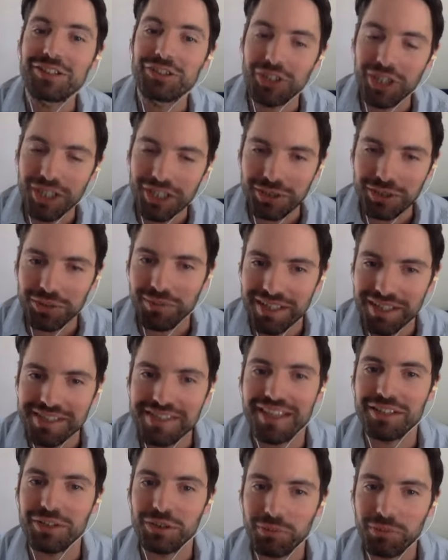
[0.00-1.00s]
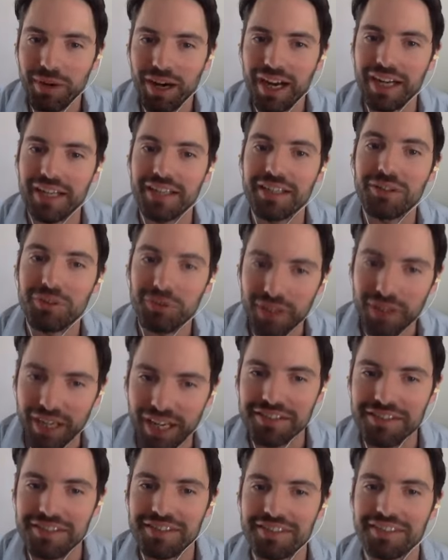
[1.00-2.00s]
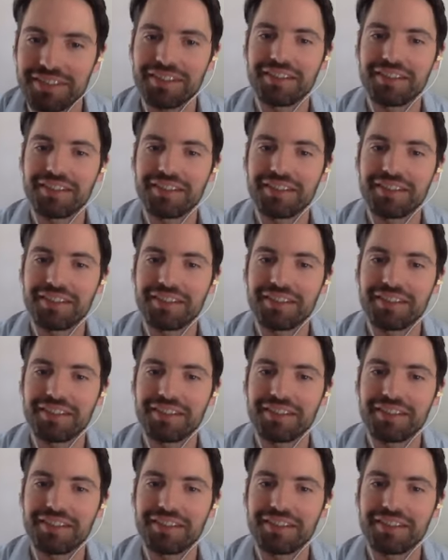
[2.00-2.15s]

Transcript: judgments that your mind creates.